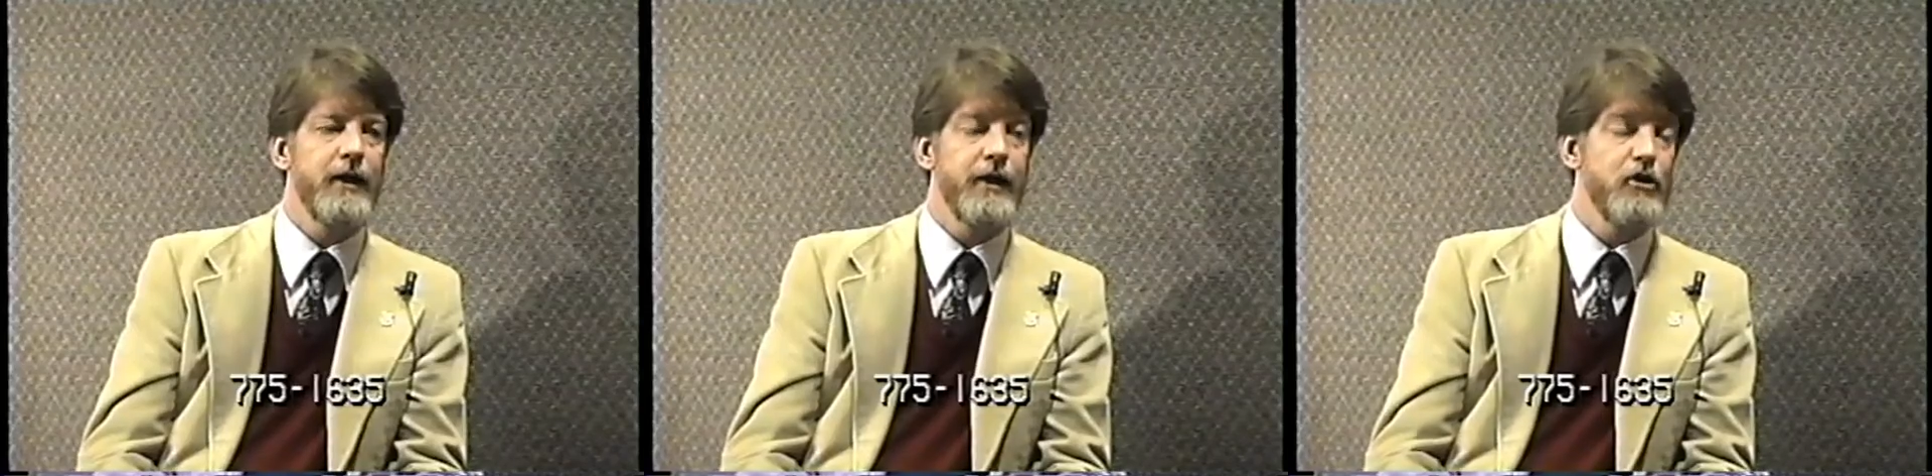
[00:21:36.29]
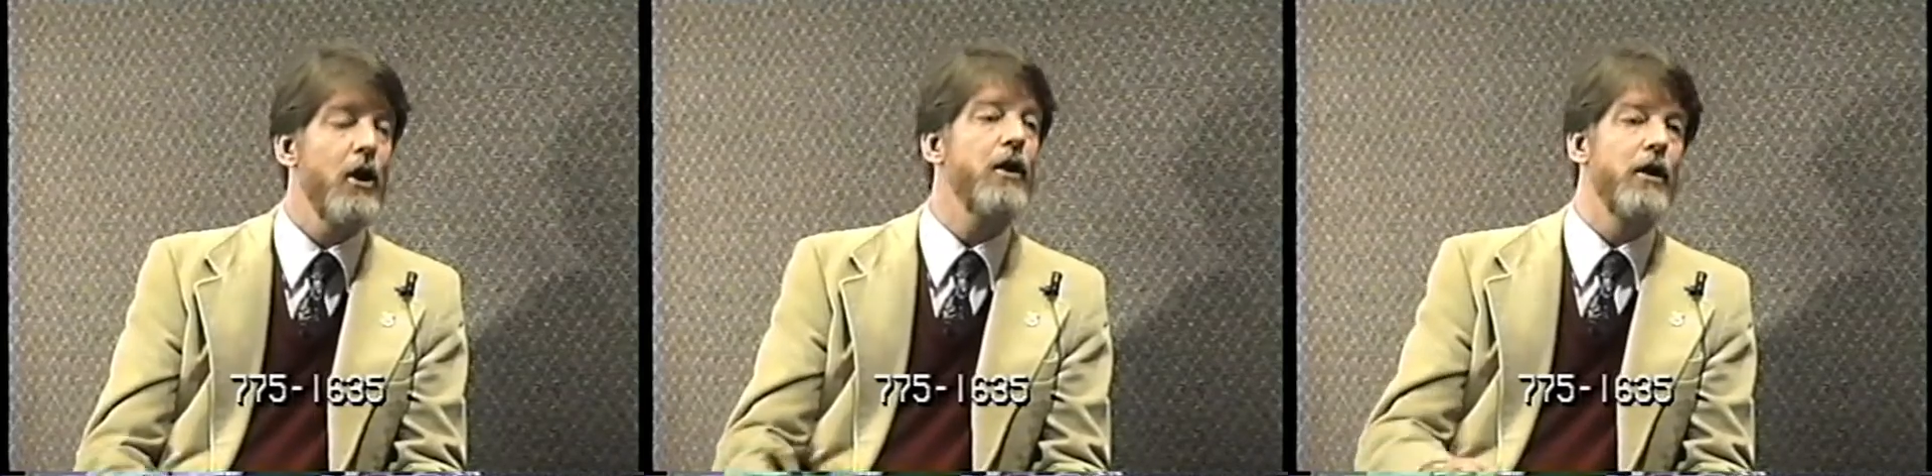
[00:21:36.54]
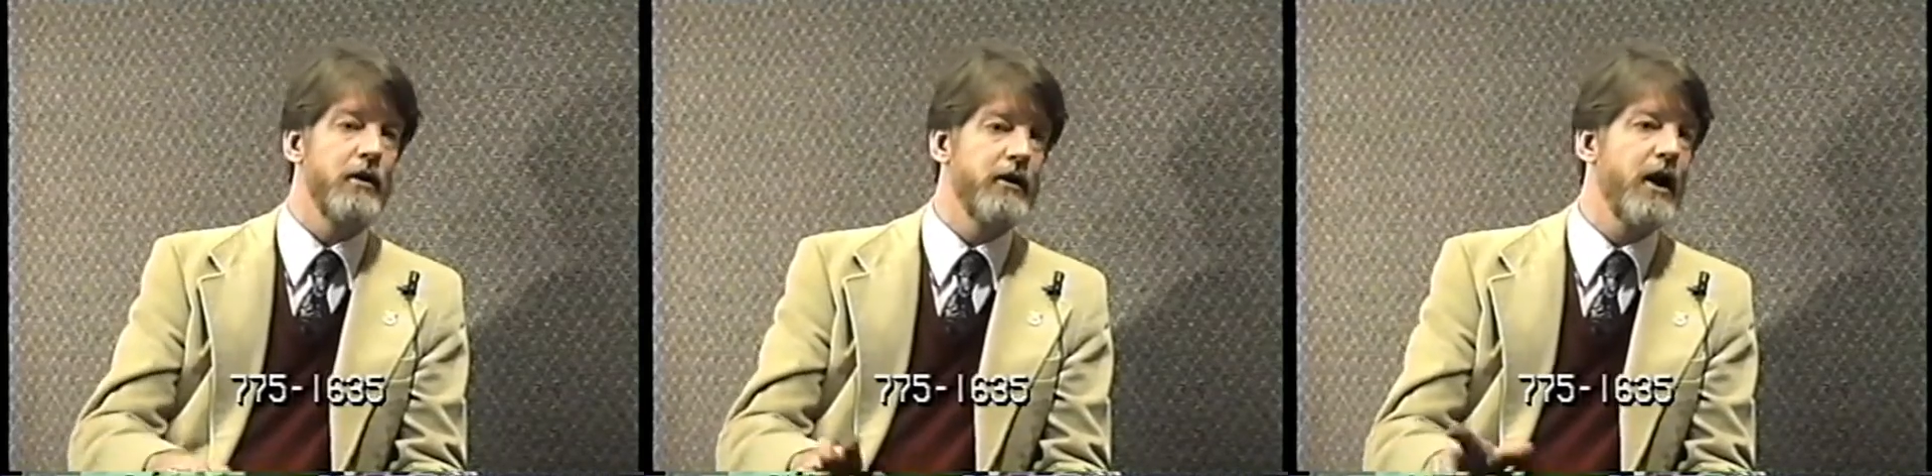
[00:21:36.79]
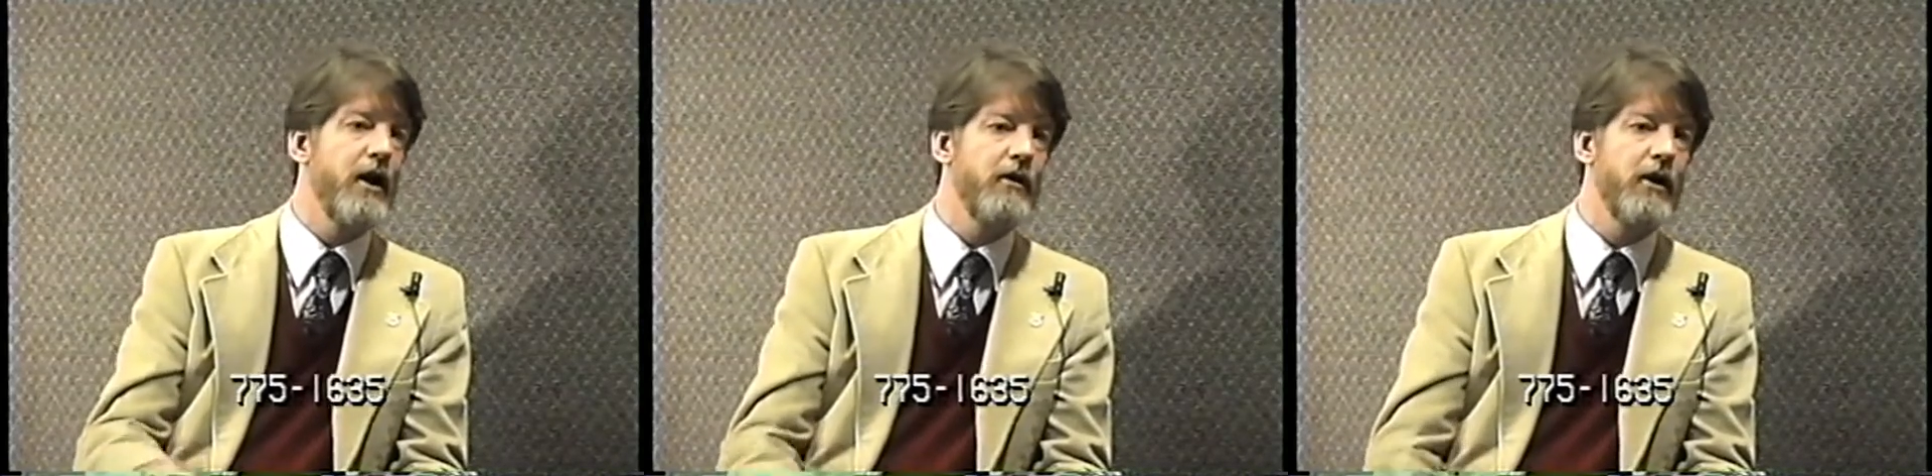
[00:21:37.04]
a daughter
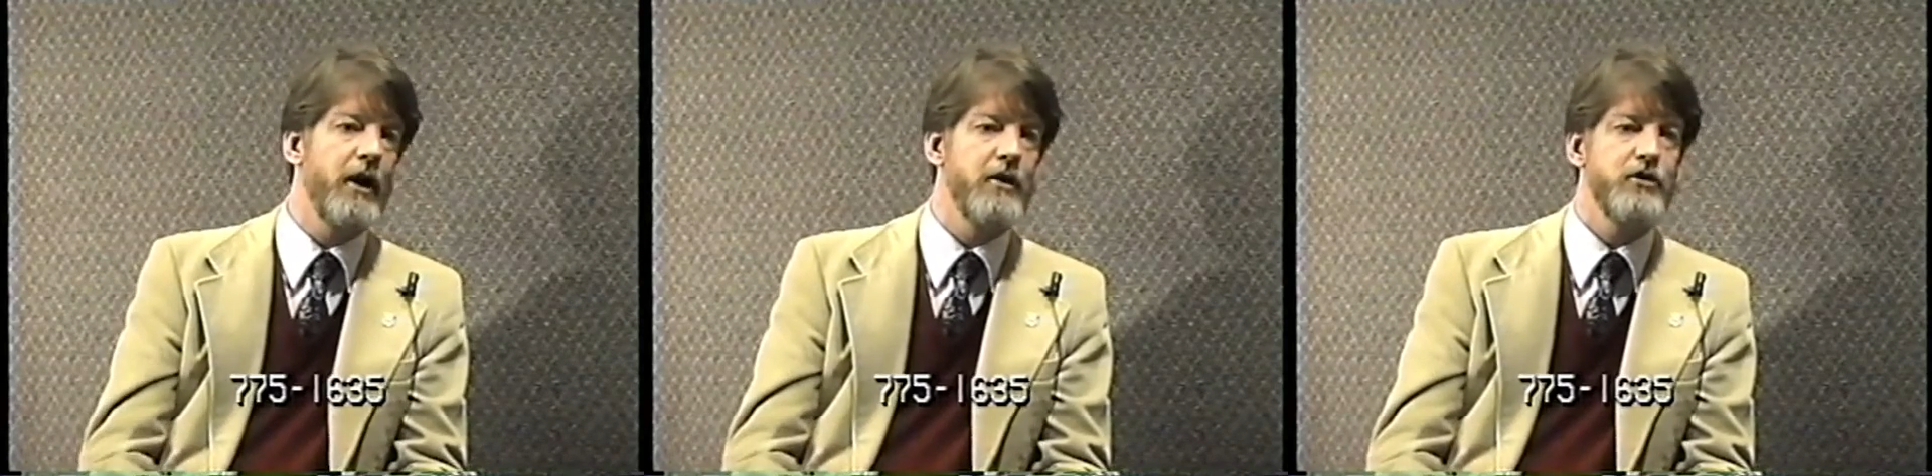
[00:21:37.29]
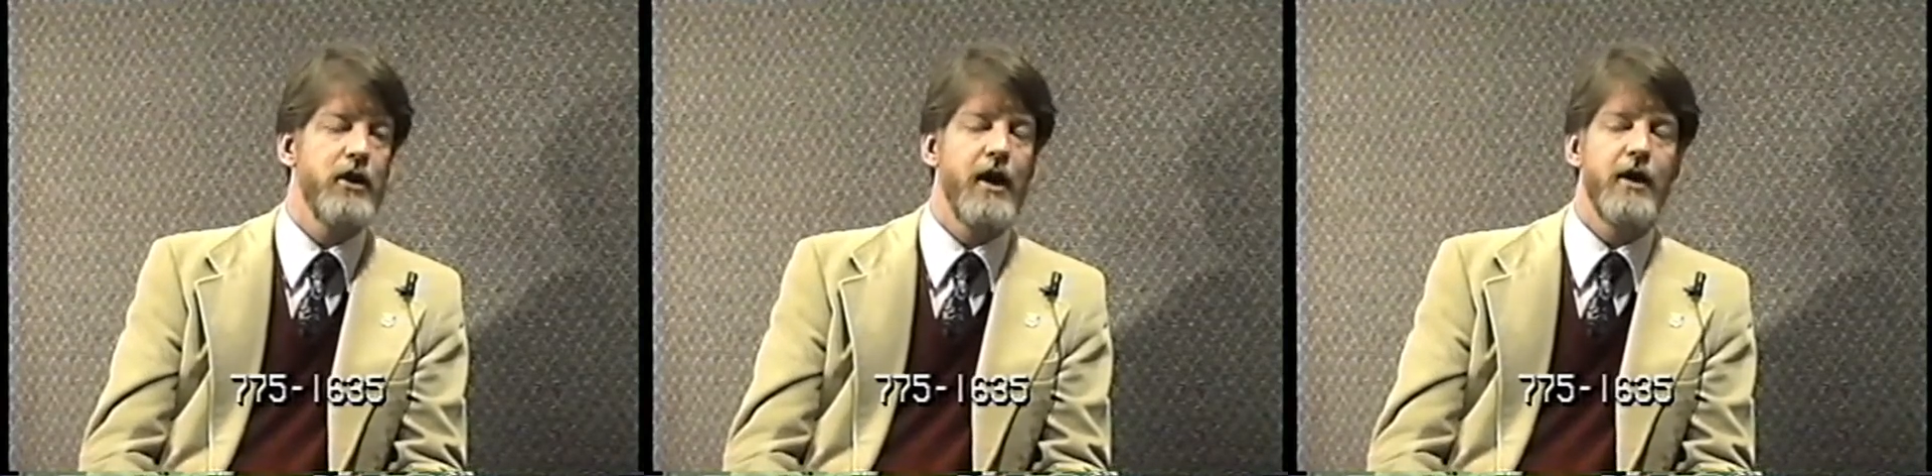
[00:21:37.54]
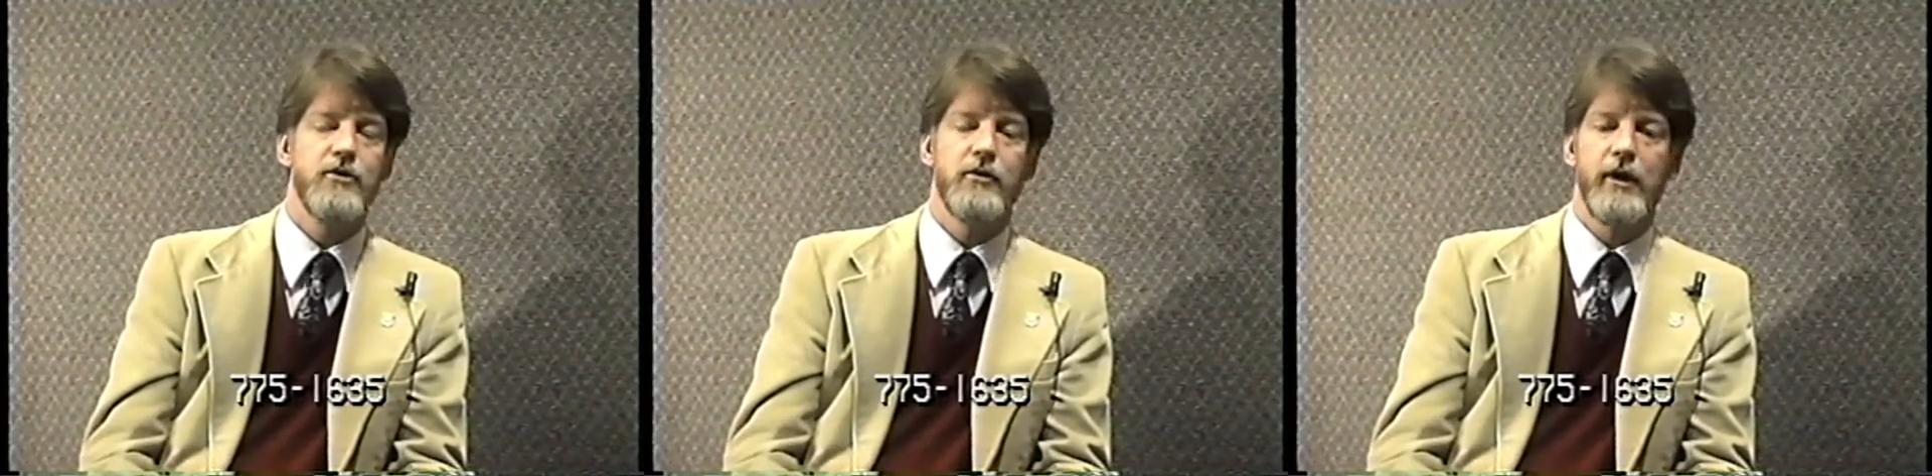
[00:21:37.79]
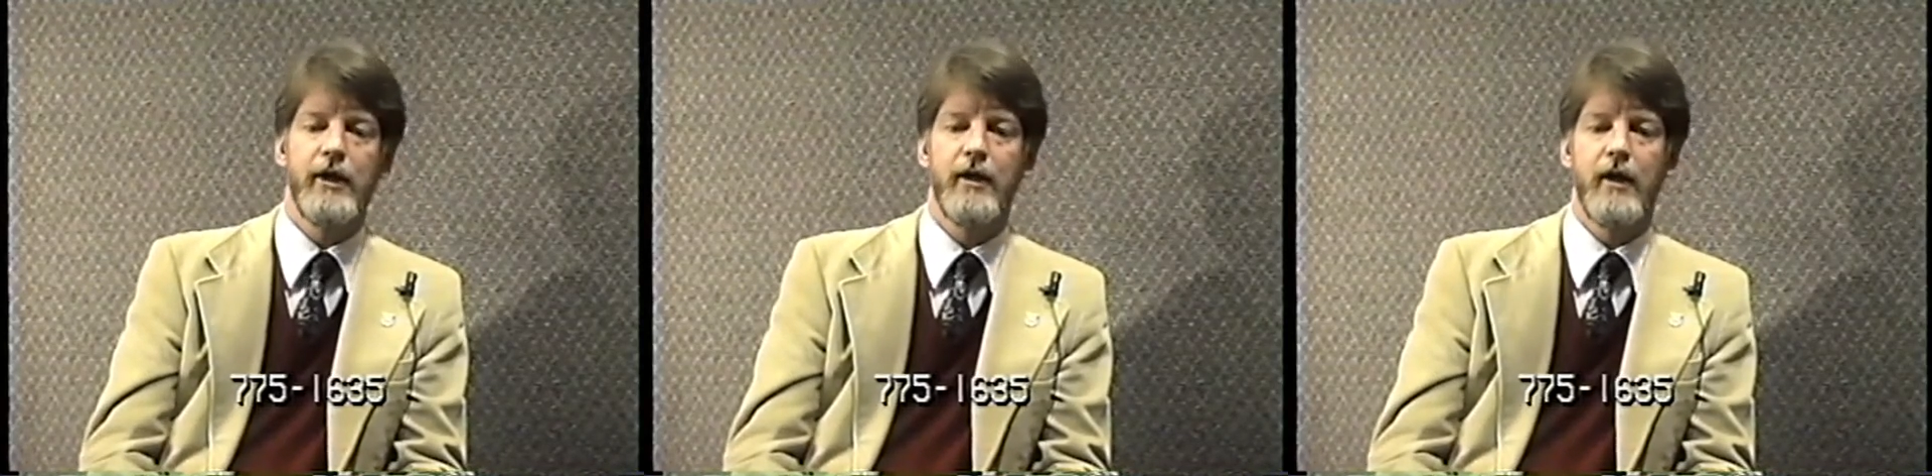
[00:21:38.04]
congregation
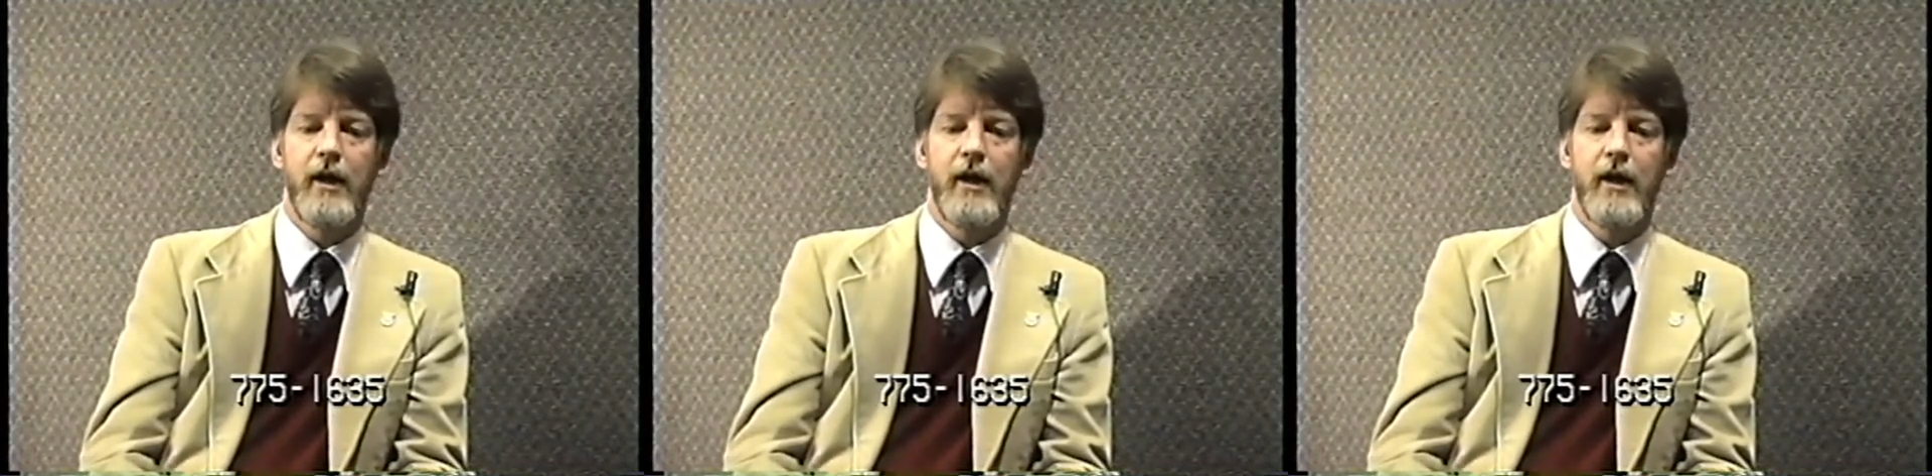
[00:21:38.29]
actually.